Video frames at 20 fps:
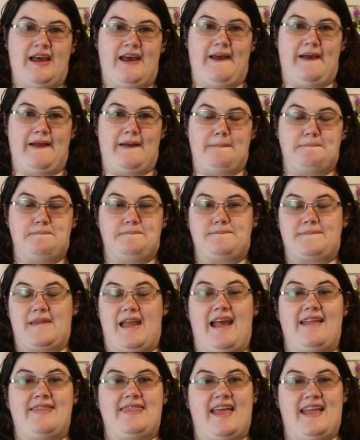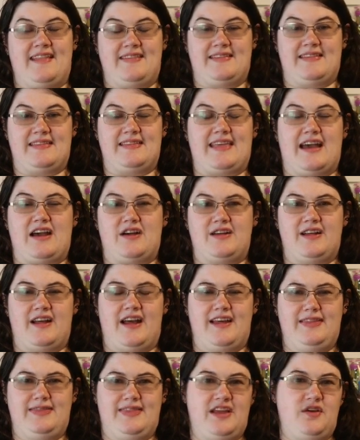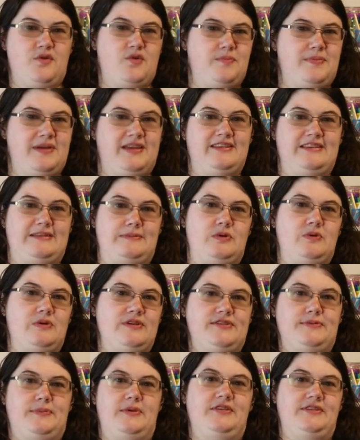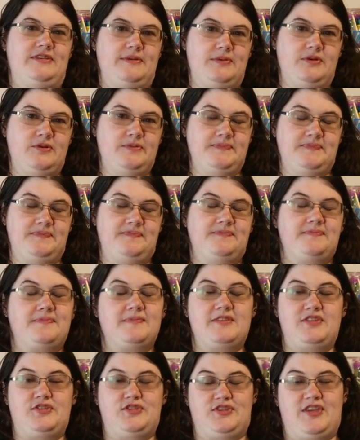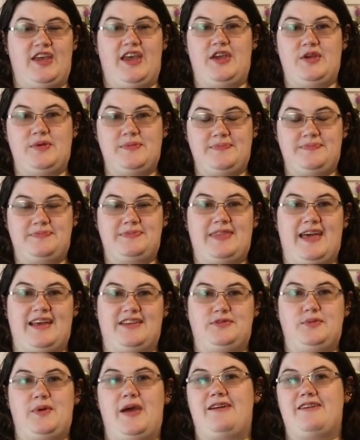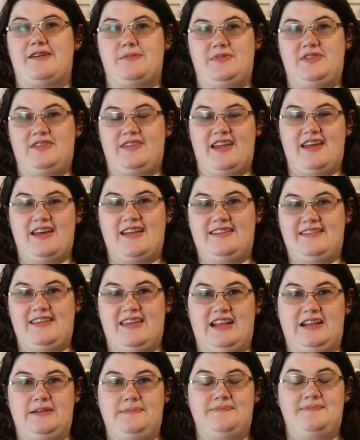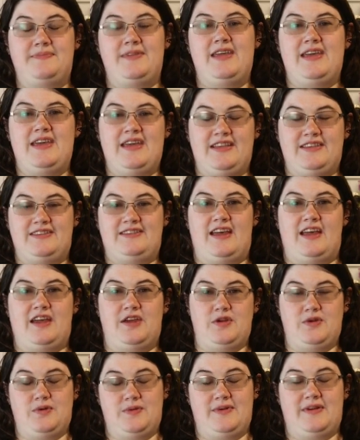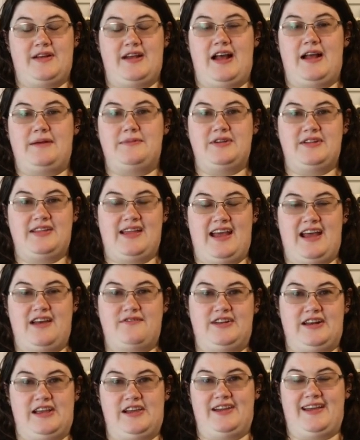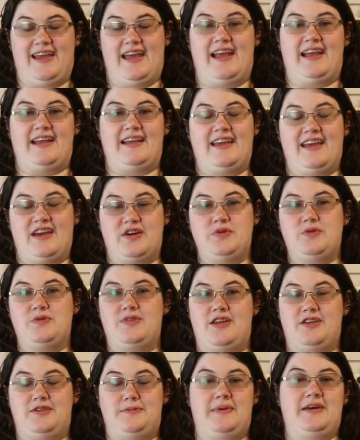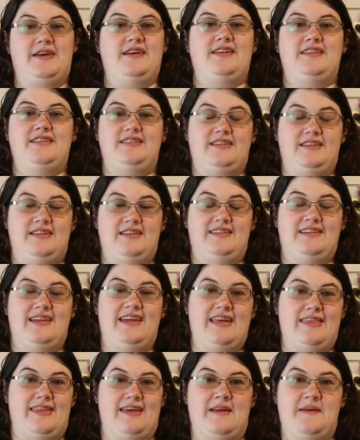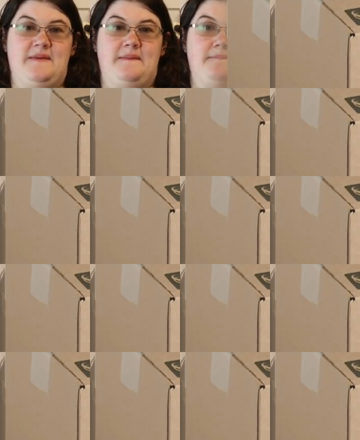Um, and then that I think will be as small as possible. So that's where I'm starting. So I'm gonna have a look and get all those parts together.